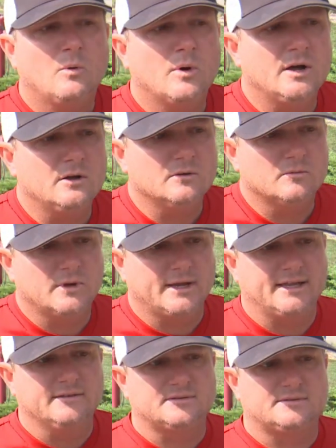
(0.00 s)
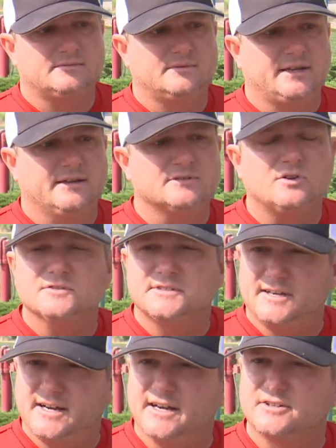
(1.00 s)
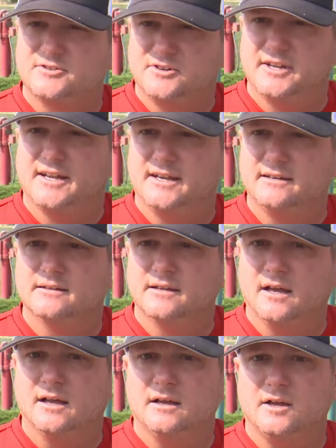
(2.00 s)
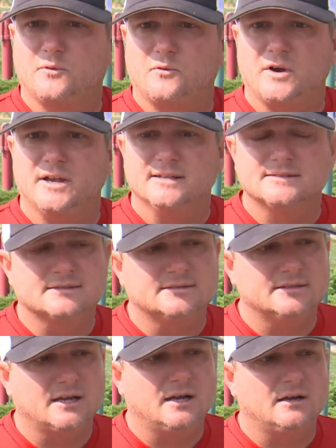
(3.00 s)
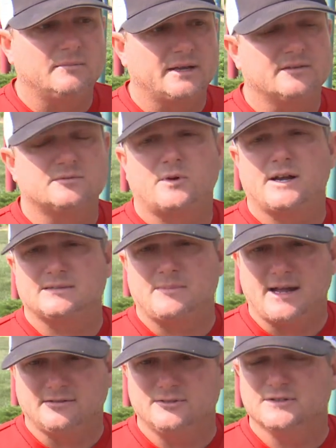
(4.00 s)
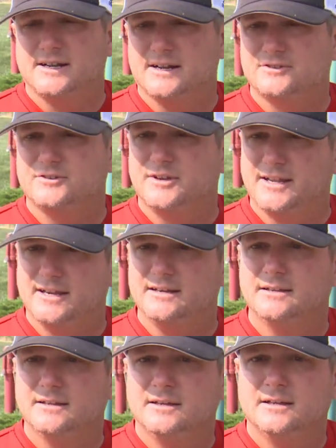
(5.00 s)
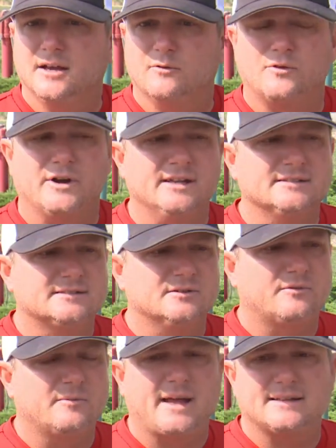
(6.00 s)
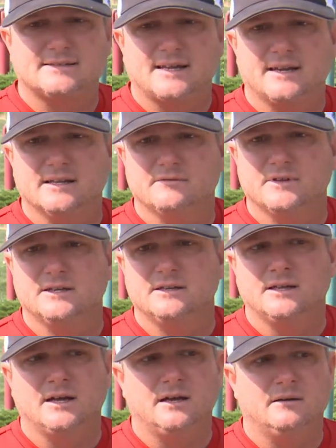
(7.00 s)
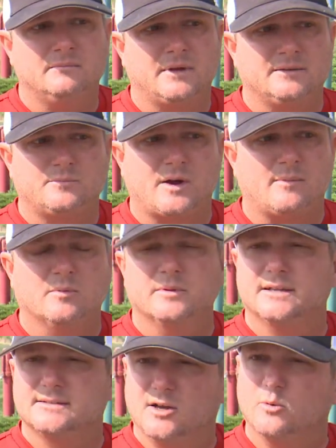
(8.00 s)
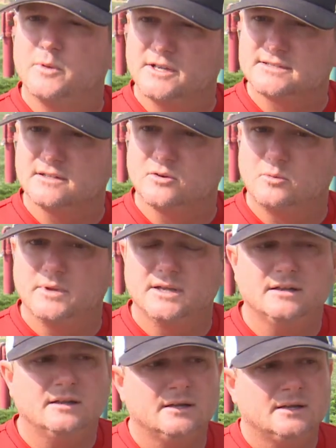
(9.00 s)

Well, it gives Olson an extra day of rest. It gives Brice Matthews an extra day of rest. So from that side of it, it probably has helped us a little bit.